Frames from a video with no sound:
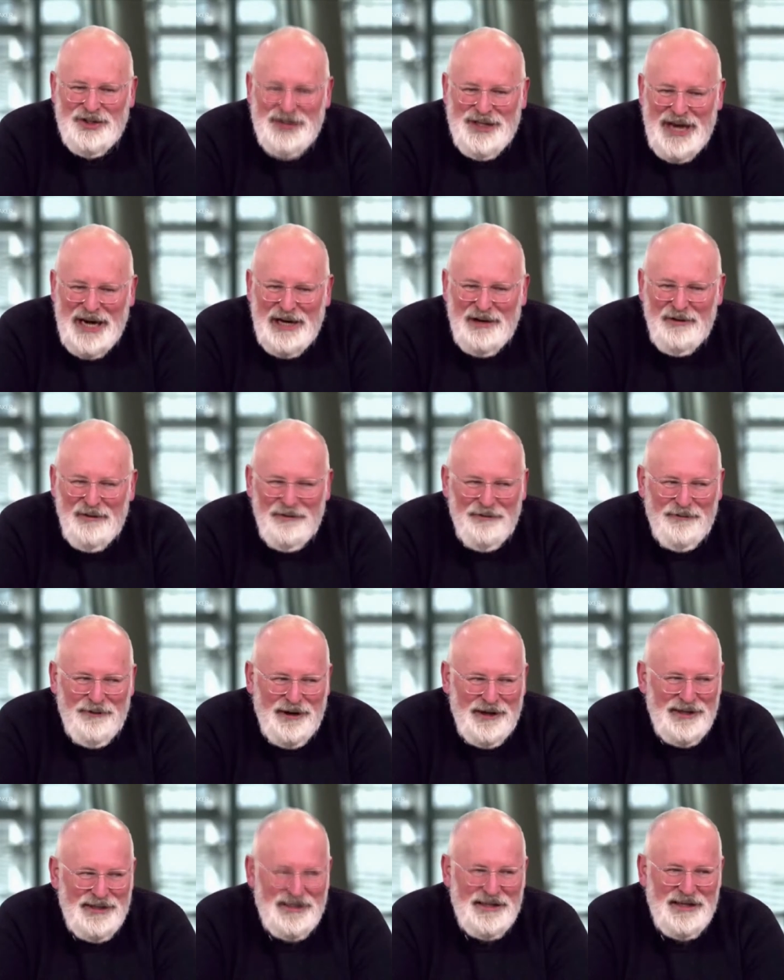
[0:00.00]

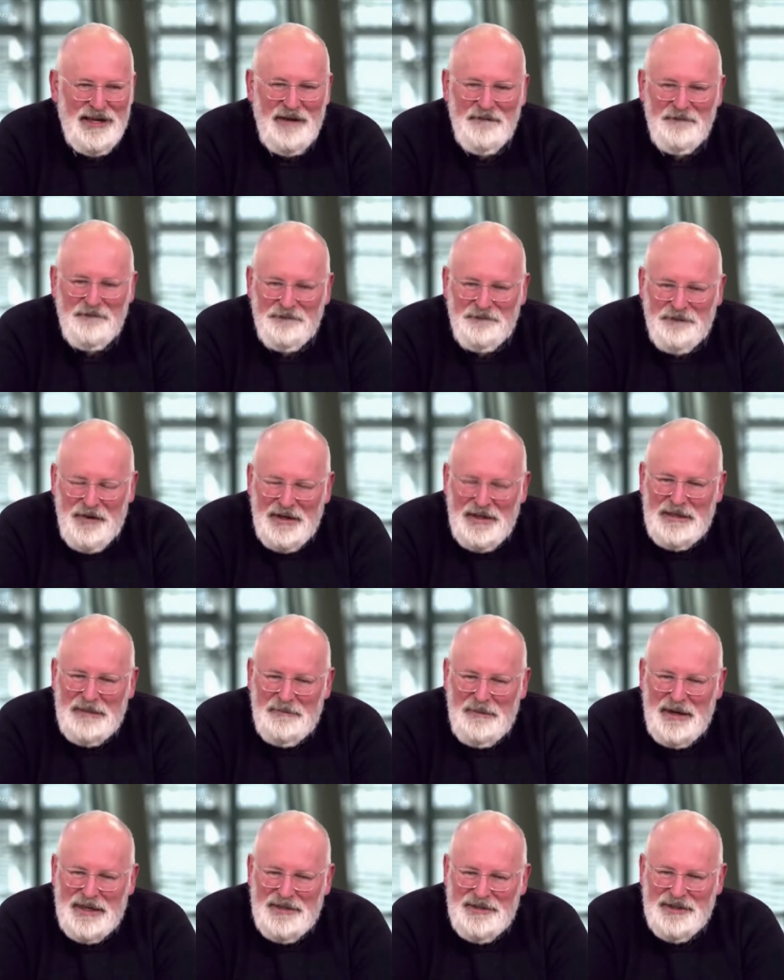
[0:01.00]
sacrifice
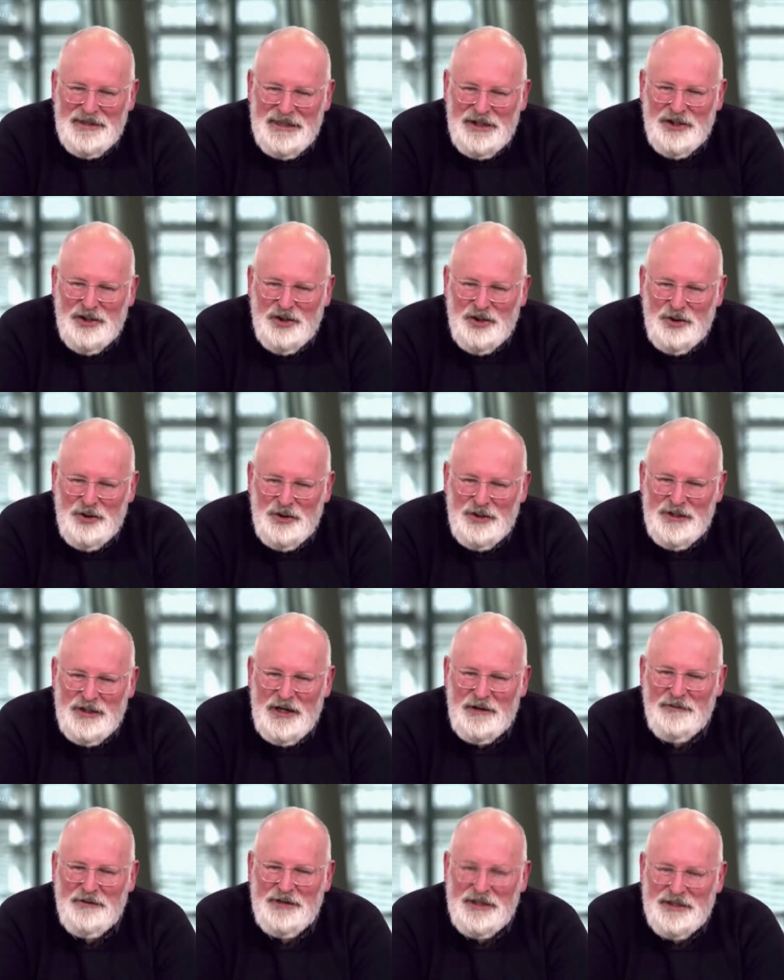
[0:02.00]
fundamental issues
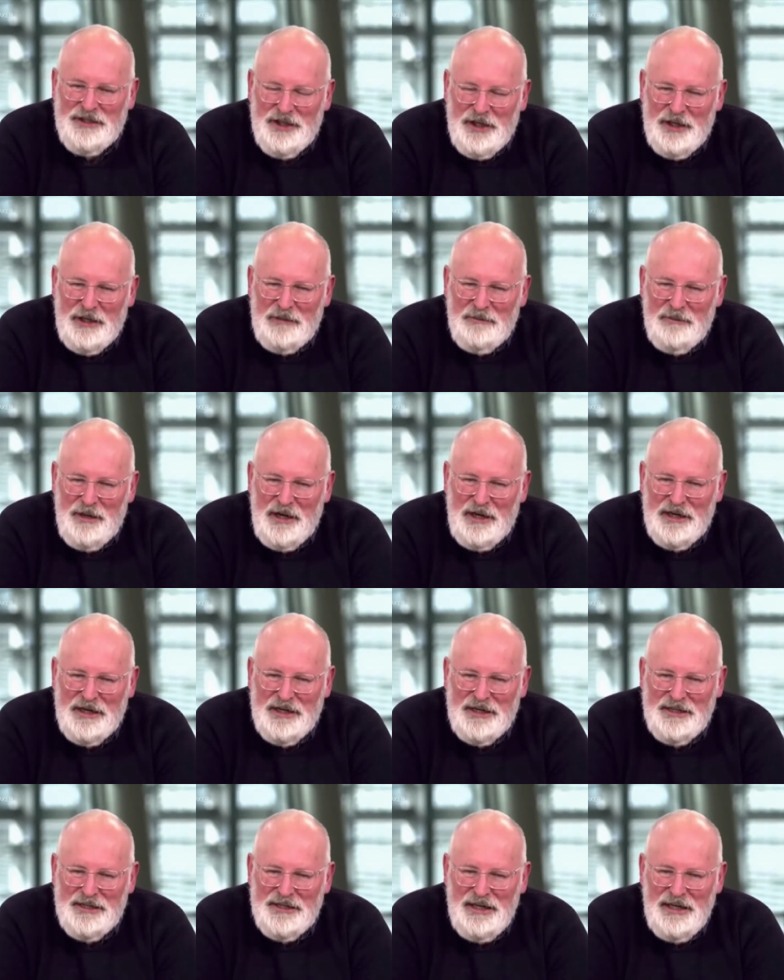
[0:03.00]
of the internal
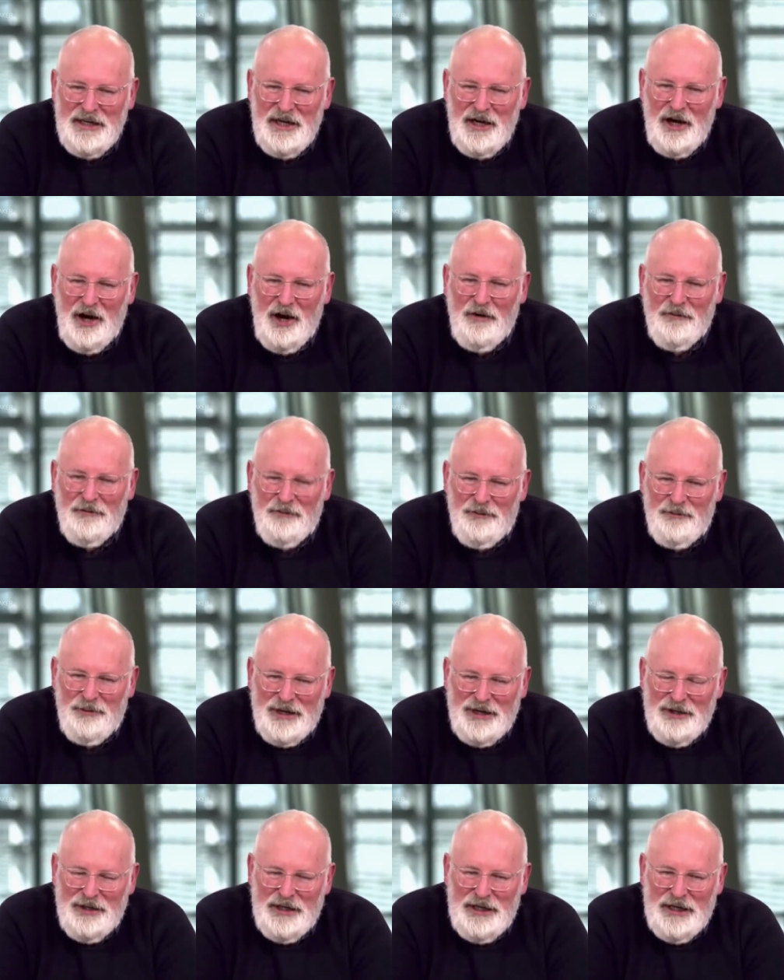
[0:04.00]
market, of
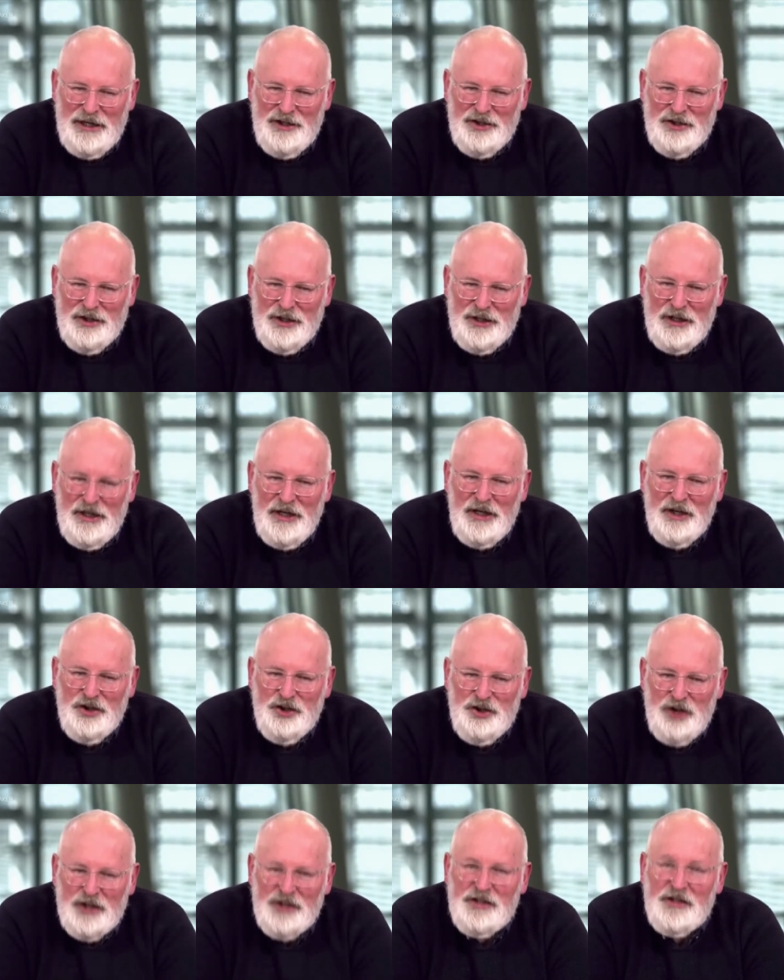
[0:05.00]
regulation,
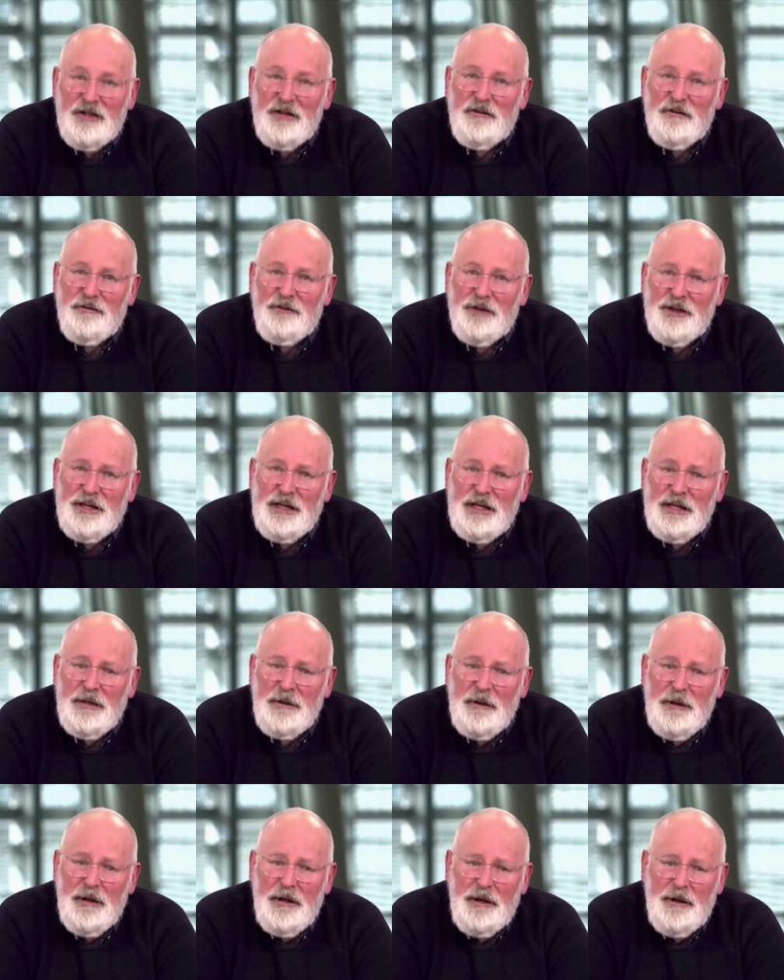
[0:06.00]
just for the
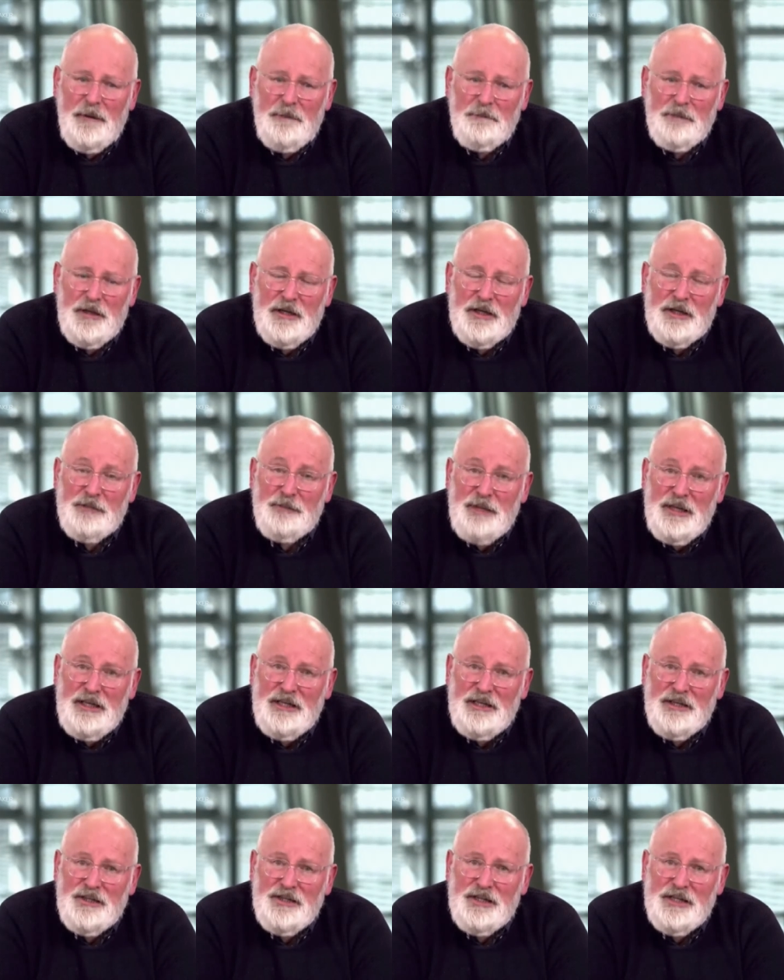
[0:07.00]

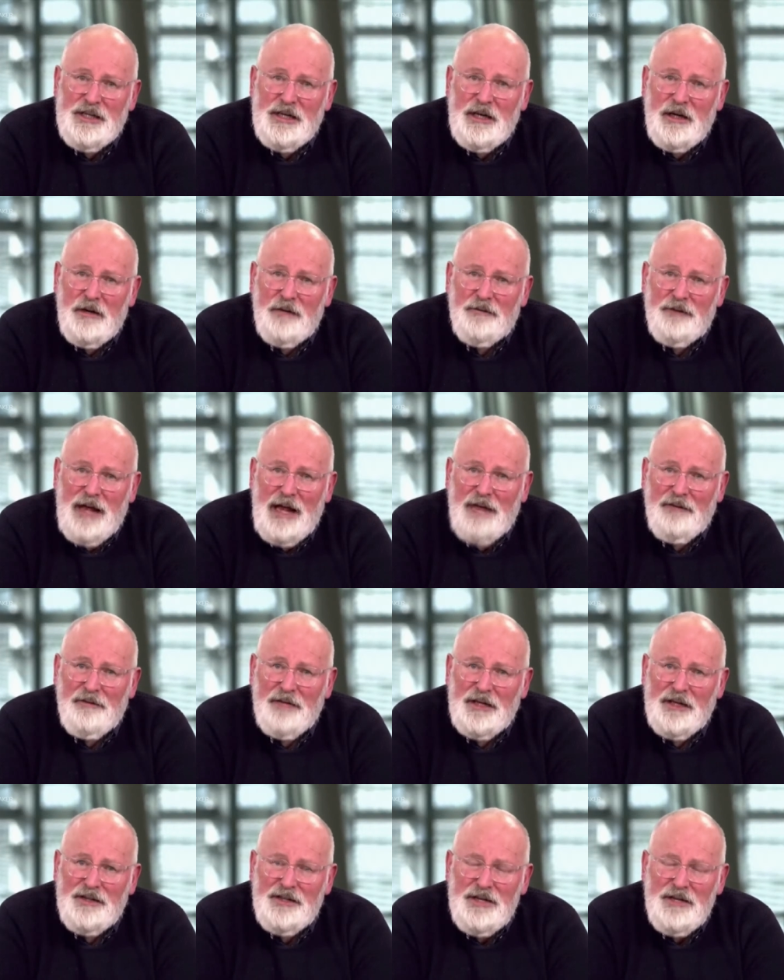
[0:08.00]
expediency of
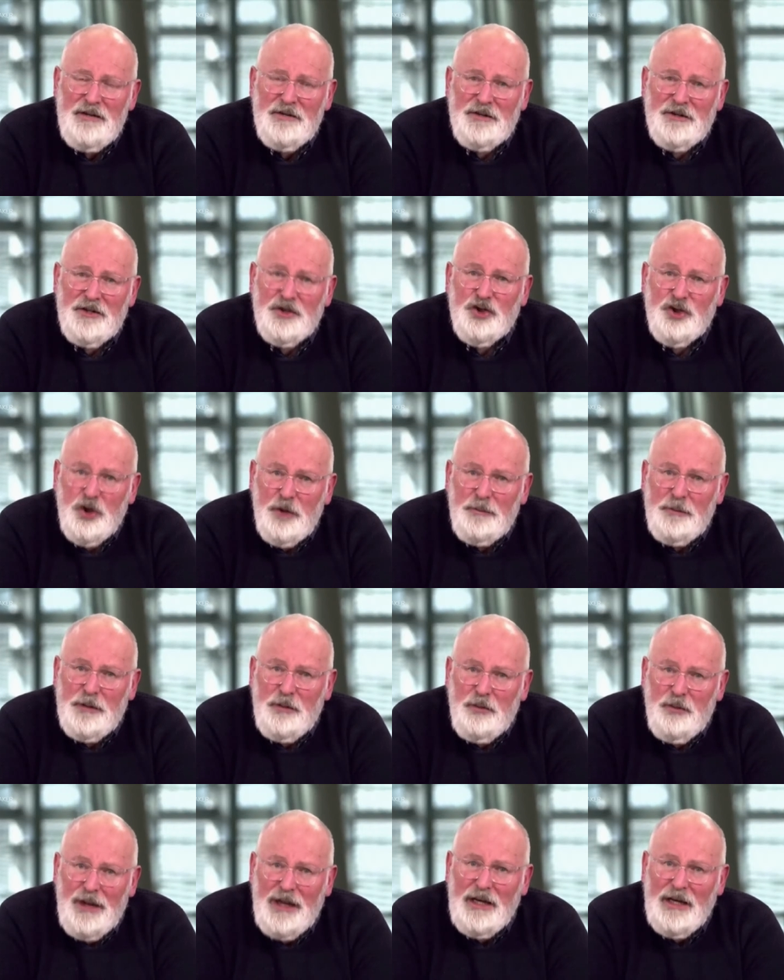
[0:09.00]
having a deal. This should
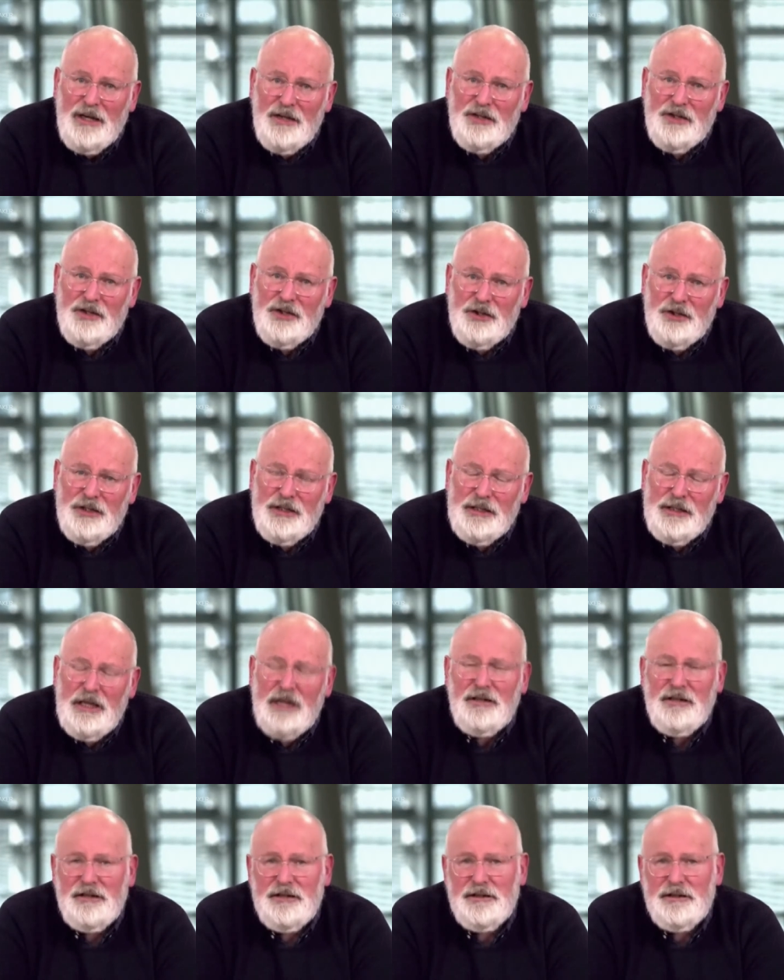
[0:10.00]
be well understood in